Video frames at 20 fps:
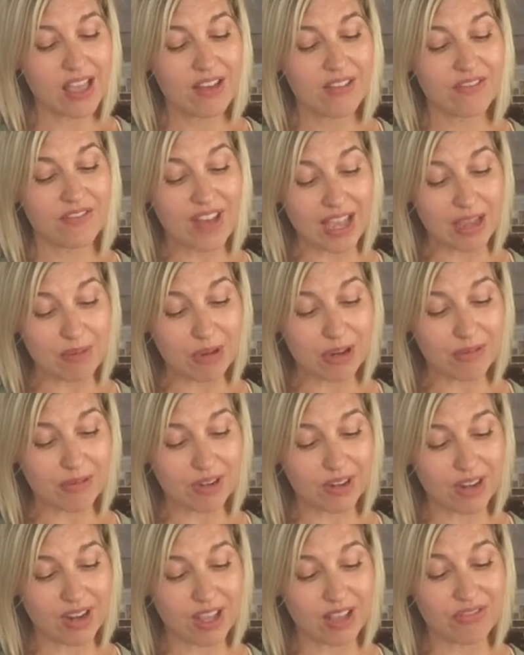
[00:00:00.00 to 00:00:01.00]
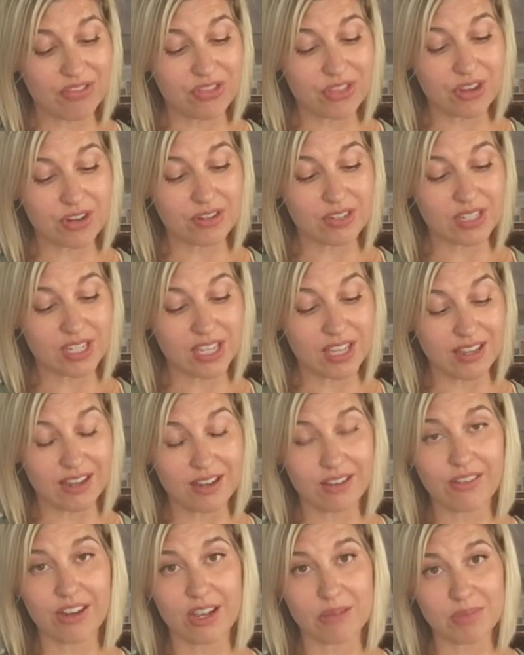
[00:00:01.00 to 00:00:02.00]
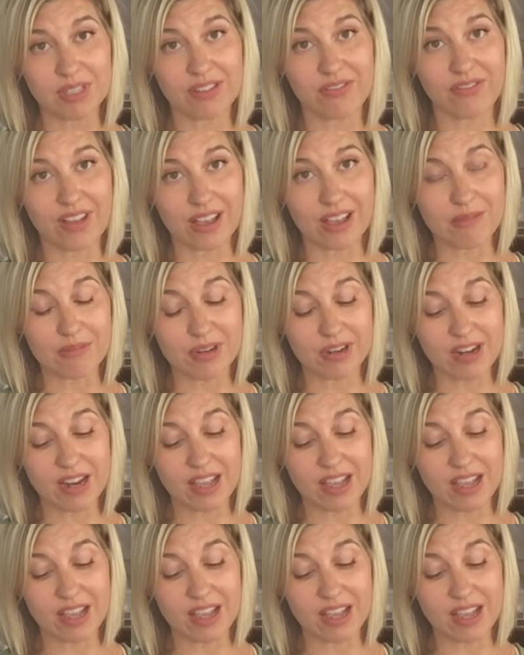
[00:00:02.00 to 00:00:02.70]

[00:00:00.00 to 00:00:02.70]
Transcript: Fiber, we're gonna have 13 grams of fiber,